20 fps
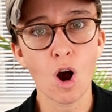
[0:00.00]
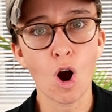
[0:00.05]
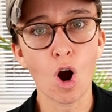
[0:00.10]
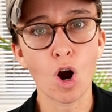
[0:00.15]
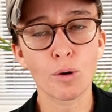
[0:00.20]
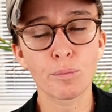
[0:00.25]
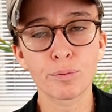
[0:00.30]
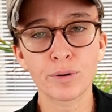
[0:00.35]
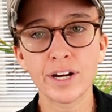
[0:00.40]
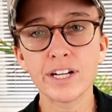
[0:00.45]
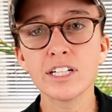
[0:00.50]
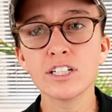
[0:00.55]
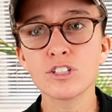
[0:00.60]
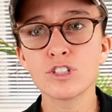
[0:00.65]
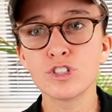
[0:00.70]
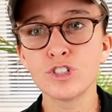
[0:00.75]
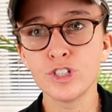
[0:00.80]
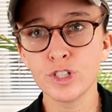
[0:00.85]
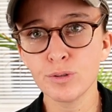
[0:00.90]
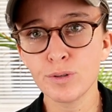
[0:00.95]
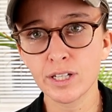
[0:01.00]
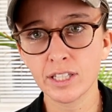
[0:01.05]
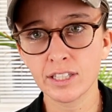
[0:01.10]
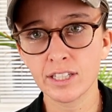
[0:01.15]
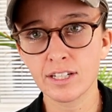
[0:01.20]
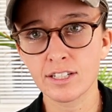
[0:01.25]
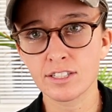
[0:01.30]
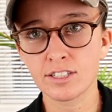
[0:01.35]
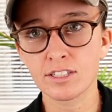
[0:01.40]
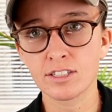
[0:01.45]
Our brain is doing
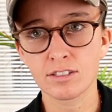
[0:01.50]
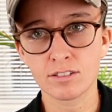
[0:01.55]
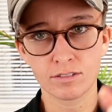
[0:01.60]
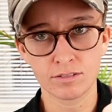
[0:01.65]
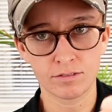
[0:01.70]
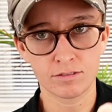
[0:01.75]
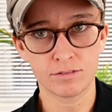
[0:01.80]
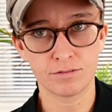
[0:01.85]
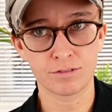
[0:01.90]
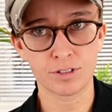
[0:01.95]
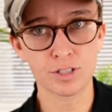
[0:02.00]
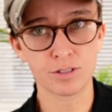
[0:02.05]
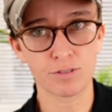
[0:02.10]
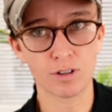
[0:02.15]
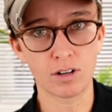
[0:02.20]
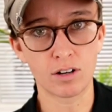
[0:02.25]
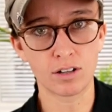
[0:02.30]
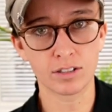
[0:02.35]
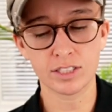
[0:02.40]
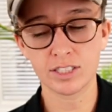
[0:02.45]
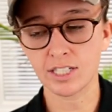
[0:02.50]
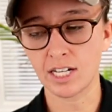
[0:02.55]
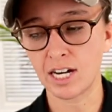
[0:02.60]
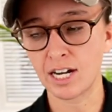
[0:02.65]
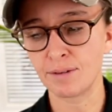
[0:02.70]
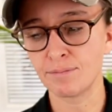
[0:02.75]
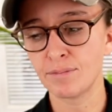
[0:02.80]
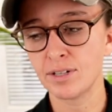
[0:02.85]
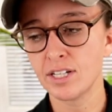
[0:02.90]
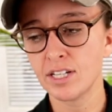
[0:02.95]
this, first of all, all the
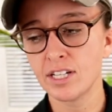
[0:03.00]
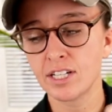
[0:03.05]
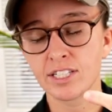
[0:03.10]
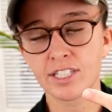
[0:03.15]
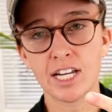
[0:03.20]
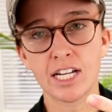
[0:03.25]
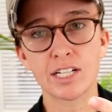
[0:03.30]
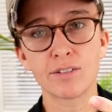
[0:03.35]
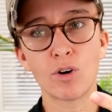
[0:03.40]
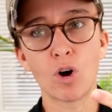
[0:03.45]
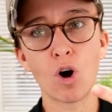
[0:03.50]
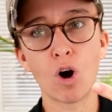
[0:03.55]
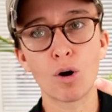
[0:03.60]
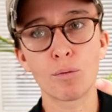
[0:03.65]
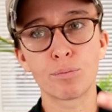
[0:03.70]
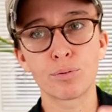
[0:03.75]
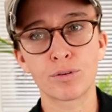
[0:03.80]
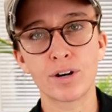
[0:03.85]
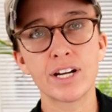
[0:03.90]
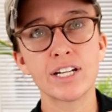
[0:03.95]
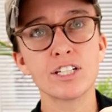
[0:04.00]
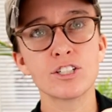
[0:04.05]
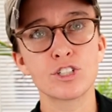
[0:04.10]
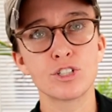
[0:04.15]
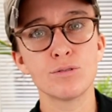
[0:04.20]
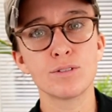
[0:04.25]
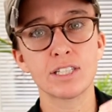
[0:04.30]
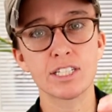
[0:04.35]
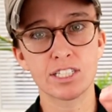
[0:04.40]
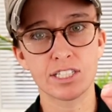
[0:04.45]
time, Second of all, our brain is
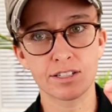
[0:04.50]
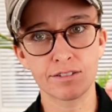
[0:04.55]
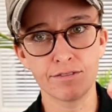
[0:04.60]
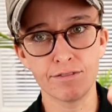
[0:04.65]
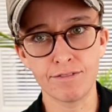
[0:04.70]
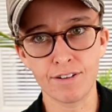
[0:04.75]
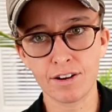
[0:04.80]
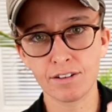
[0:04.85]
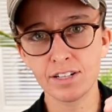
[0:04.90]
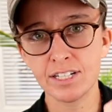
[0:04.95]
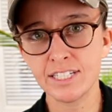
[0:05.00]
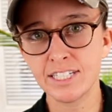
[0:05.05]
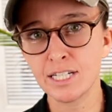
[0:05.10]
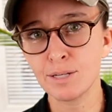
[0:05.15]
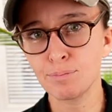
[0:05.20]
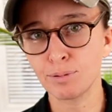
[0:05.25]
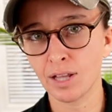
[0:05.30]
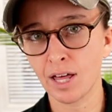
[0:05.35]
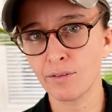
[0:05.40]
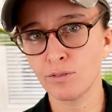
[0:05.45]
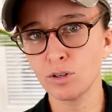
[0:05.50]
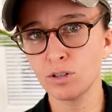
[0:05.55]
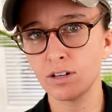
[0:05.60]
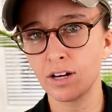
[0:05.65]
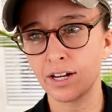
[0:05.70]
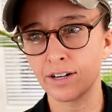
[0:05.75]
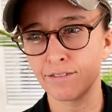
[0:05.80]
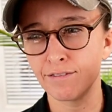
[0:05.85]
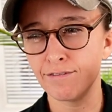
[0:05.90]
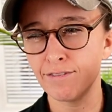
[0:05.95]
doing this at a very deep level,
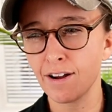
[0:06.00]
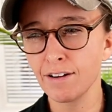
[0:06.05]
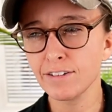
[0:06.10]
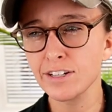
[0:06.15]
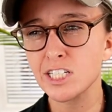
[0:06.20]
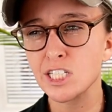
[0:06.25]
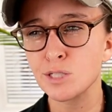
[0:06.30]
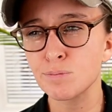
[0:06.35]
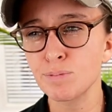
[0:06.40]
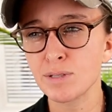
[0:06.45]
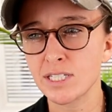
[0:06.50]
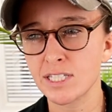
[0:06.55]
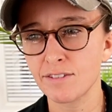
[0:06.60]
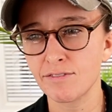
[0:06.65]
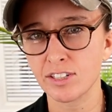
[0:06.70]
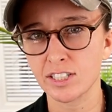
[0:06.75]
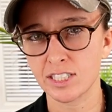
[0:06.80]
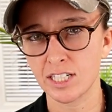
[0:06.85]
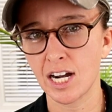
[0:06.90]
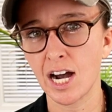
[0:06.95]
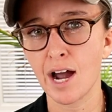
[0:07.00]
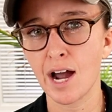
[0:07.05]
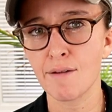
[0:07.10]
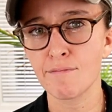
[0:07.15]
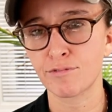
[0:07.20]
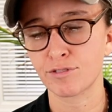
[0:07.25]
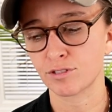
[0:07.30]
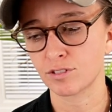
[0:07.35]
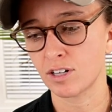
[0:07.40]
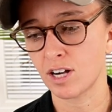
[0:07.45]
at a very specific
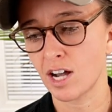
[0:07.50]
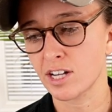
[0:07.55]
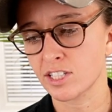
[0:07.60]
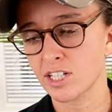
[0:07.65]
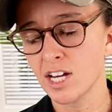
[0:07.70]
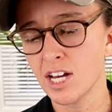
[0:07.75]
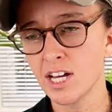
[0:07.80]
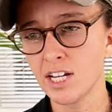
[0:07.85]
time for us.